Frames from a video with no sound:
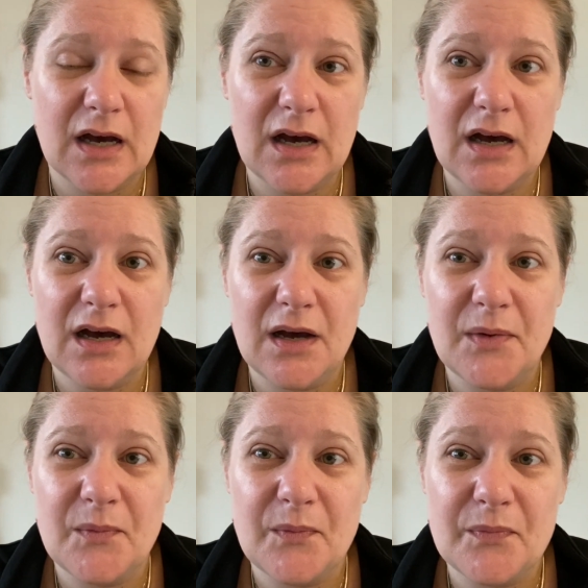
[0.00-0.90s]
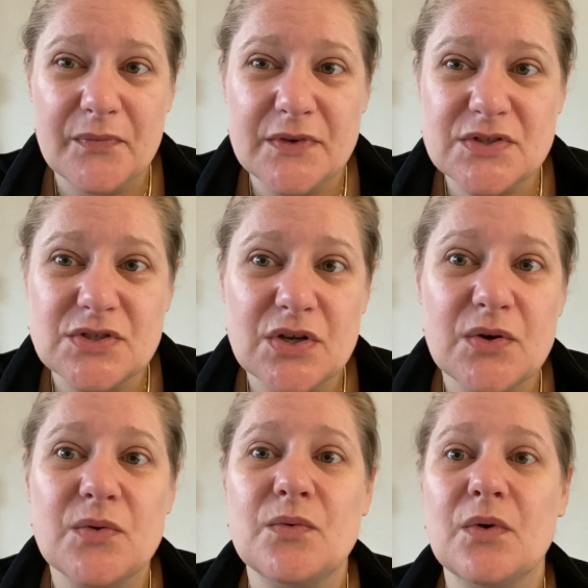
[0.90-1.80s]
So
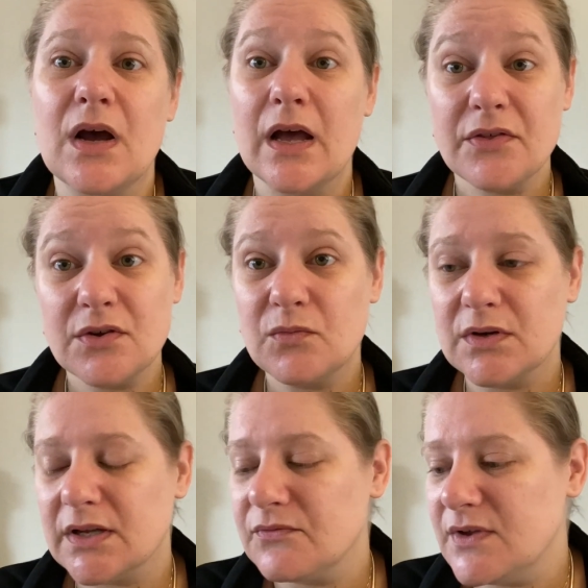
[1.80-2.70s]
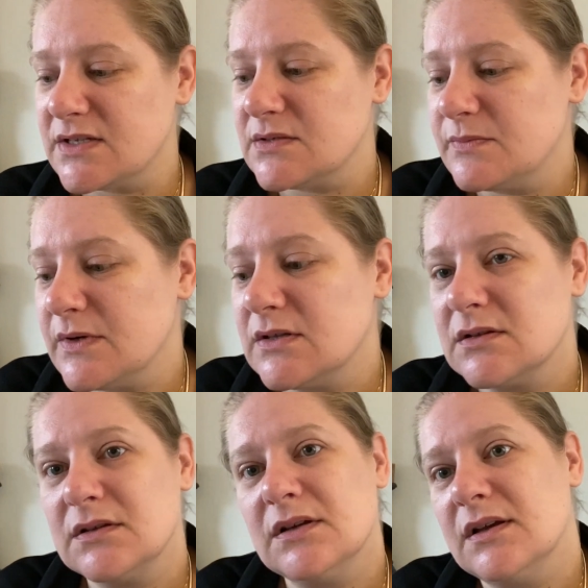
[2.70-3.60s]
I thought it would get fixed,
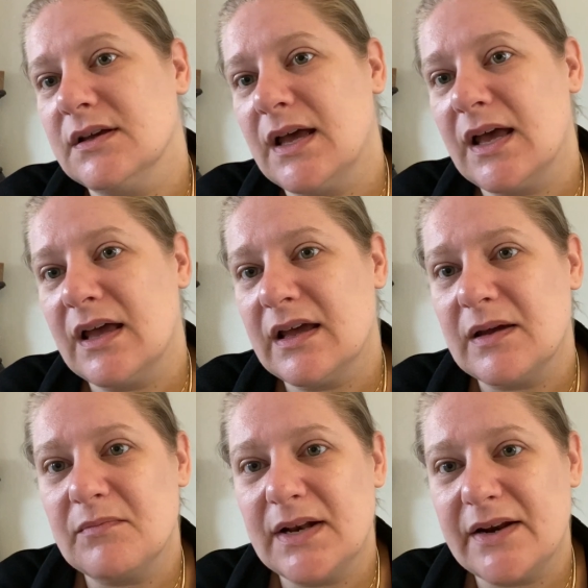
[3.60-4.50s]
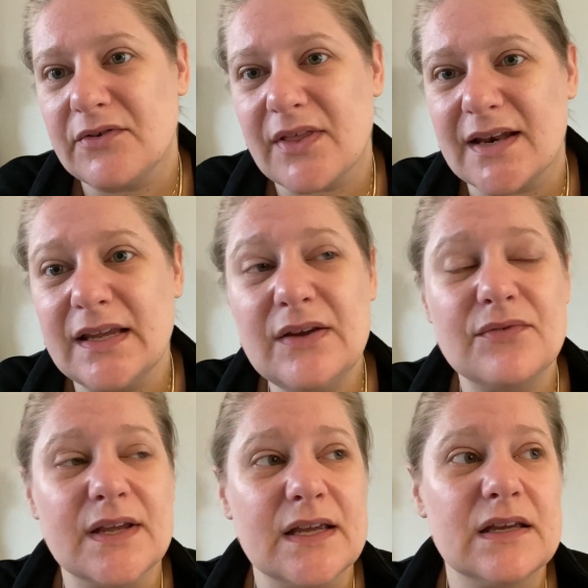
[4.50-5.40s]
but later that
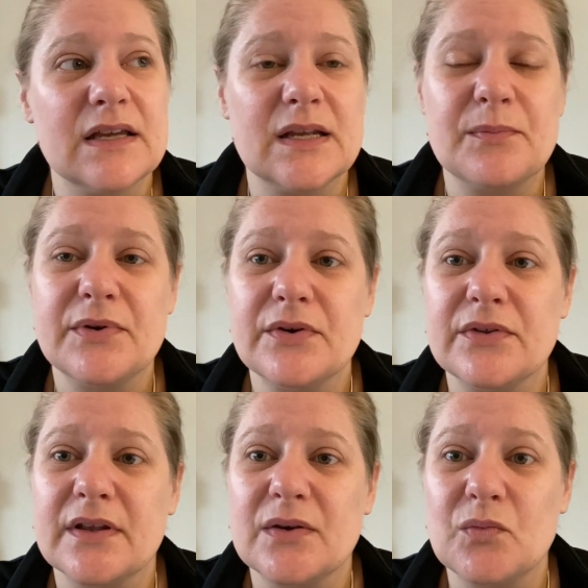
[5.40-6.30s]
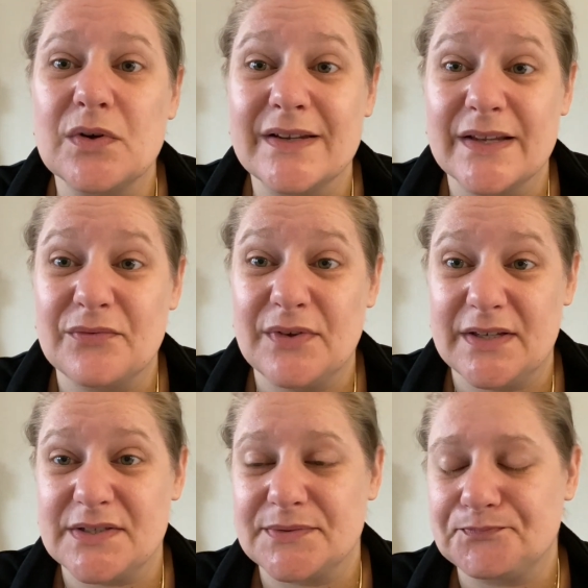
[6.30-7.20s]
evening it appeared that it wouldn't get
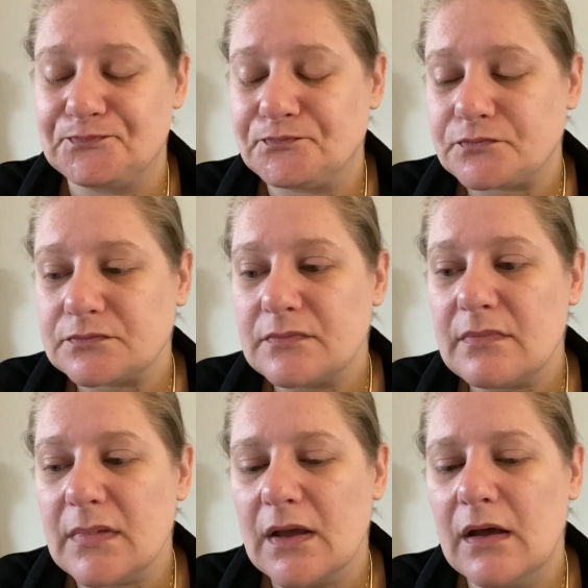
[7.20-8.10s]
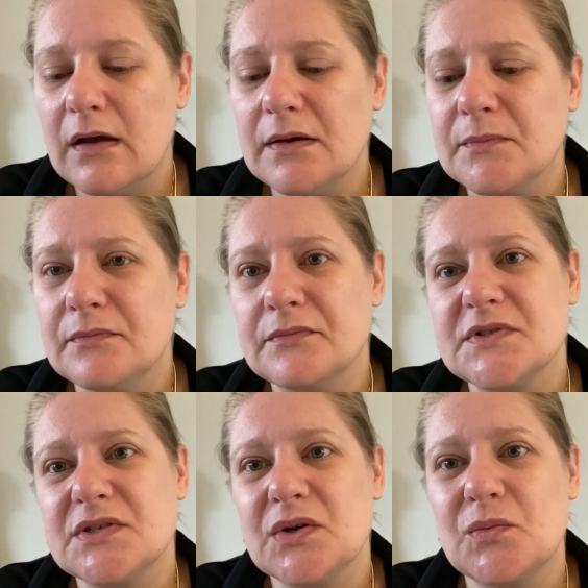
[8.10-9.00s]
fixed.
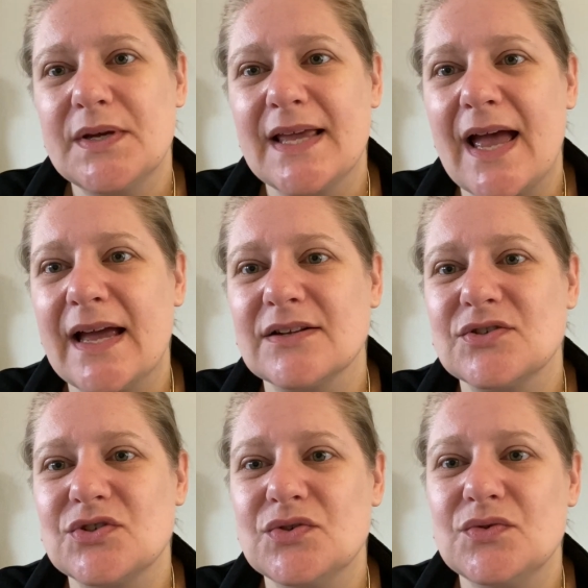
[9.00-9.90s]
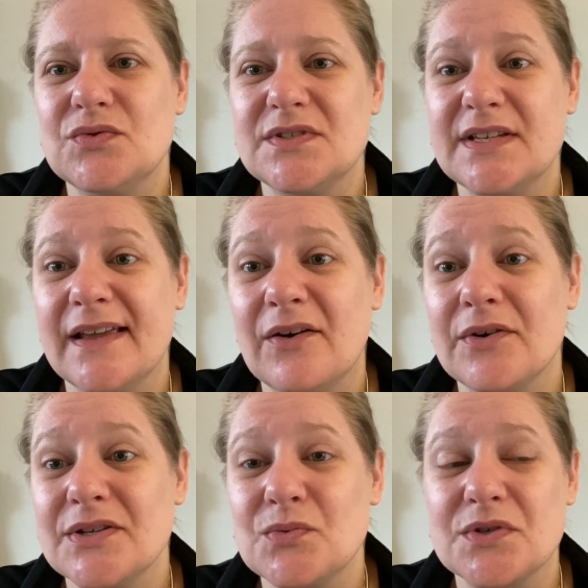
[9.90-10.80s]
So we had to take our
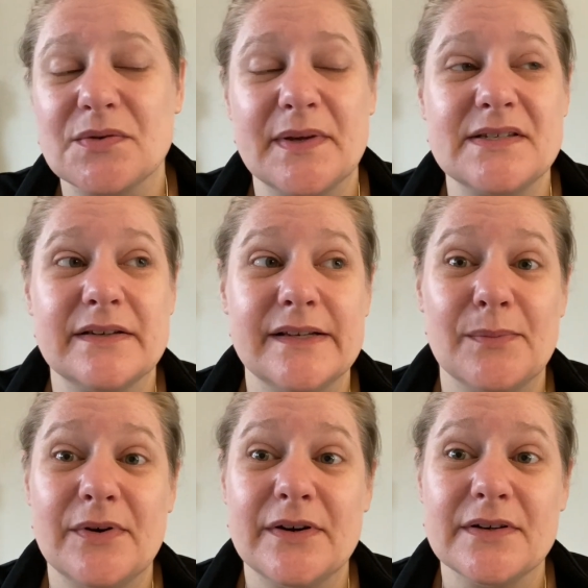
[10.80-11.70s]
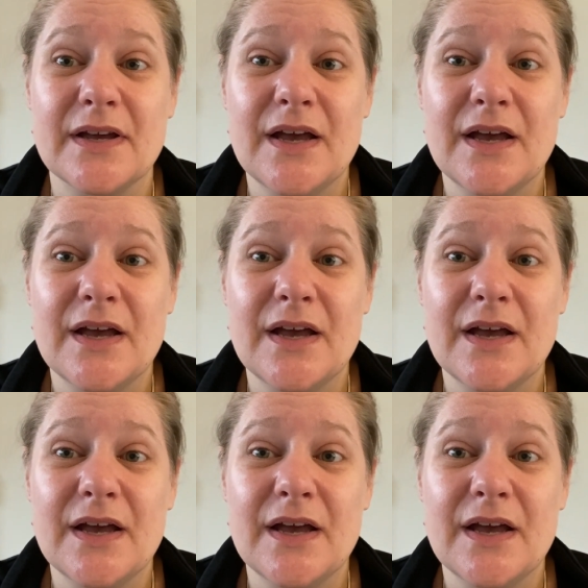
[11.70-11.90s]
dishwasher basically apart